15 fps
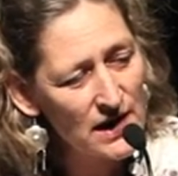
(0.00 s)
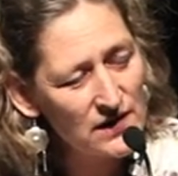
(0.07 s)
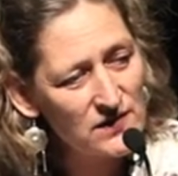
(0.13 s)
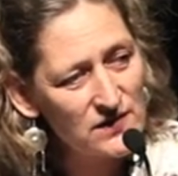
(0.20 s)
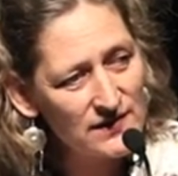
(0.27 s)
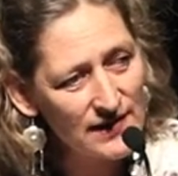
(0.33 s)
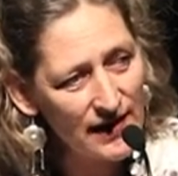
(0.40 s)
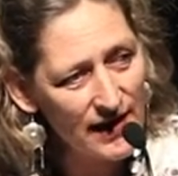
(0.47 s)

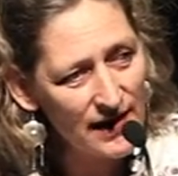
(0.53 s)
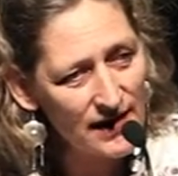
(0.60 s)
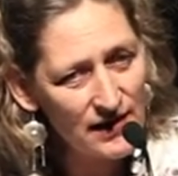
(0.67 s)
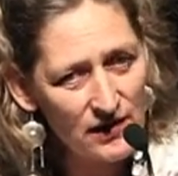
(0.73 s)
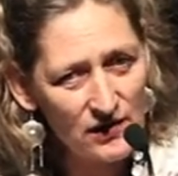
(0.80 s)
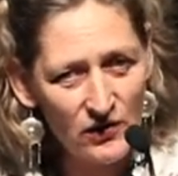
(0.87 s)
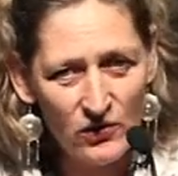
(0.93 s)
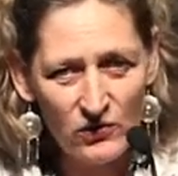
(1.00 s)

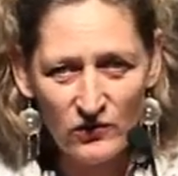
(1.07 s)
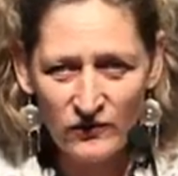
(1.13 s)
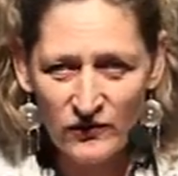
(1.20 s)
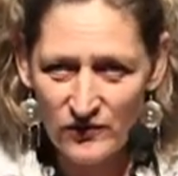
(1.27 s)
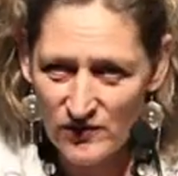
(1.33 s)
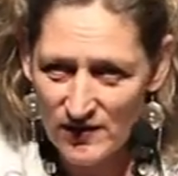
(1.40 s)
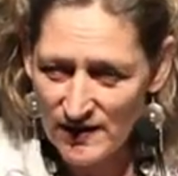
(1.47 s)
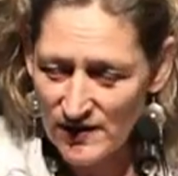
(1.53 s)
Today, local
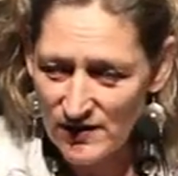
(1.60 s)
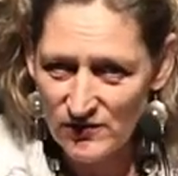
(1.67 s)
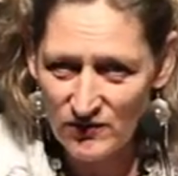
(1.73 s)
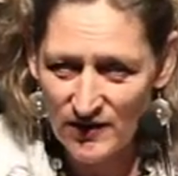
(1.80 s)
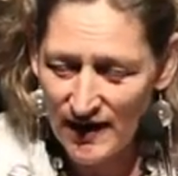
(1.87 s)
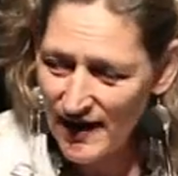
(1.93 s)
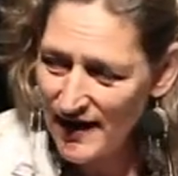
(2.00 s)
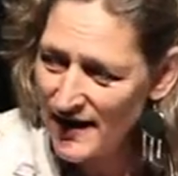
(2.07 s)
food in the
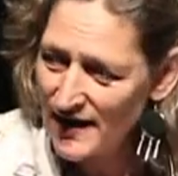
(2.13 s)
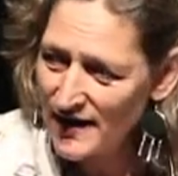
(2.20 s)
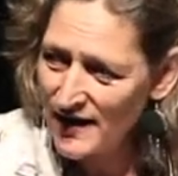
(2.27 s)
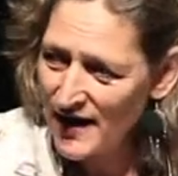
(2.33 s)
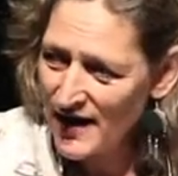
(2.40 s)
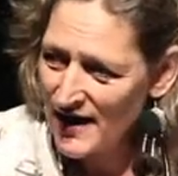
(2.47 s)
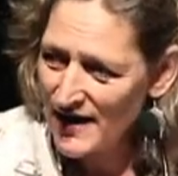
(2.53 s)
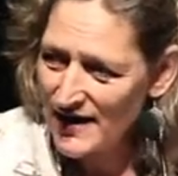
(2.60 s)
UK
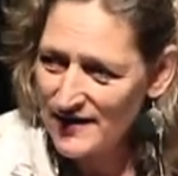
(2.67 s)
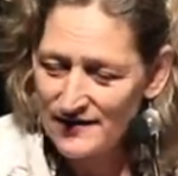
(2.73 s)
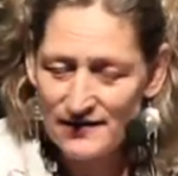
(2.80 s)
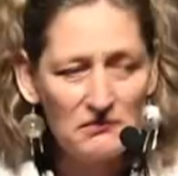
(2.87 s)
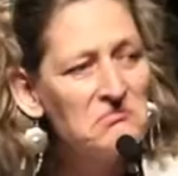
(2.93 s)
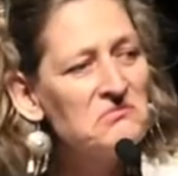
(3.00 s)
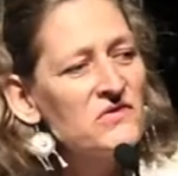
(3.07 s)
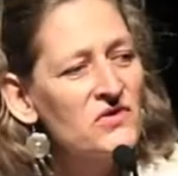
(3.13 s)
is
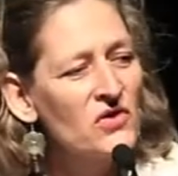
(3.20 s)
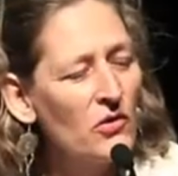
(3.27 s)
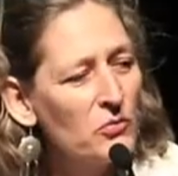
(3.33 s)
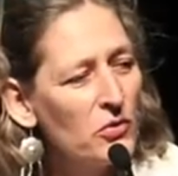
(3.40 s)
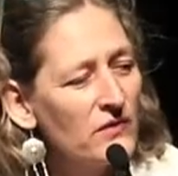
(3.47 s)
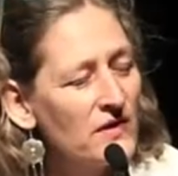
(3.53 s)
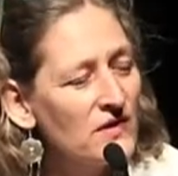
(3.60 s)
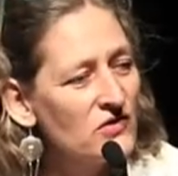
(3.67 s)
top
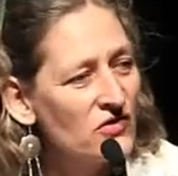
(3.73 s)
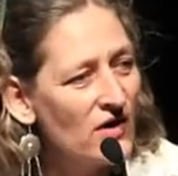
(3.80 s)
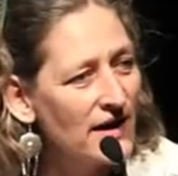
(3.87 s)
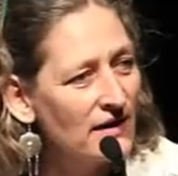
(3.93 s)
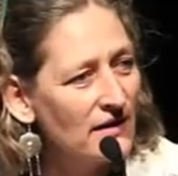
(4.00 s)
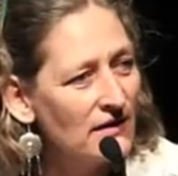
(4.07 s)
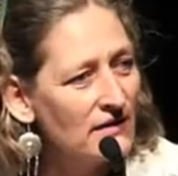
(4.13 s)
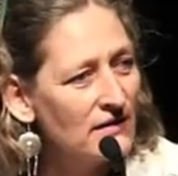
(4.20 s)
of the
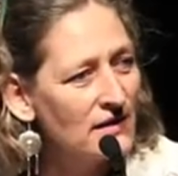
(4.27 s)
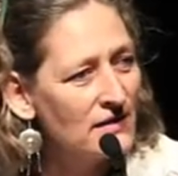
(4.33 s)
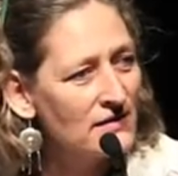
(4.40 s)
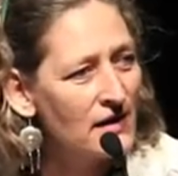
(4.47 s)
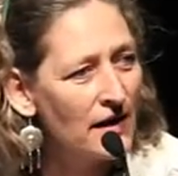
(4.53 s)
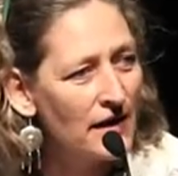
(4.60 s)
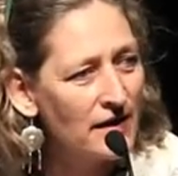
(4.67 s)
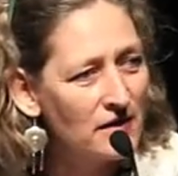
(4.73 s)
trend. It's
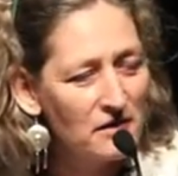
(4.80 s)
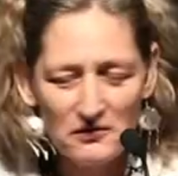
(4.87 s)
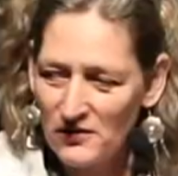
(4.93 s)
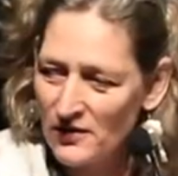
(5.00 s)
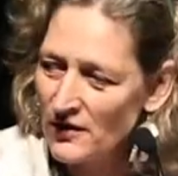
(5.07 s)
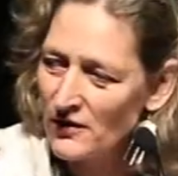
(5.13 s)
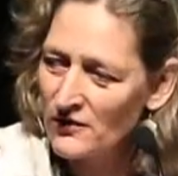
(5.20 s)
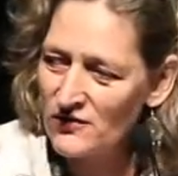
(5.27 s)
like you
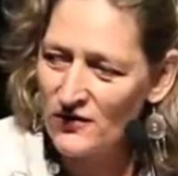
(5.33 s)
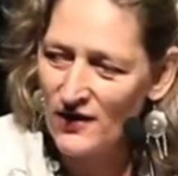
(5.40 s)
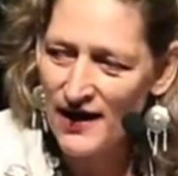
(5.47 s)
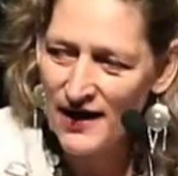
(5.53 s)
go to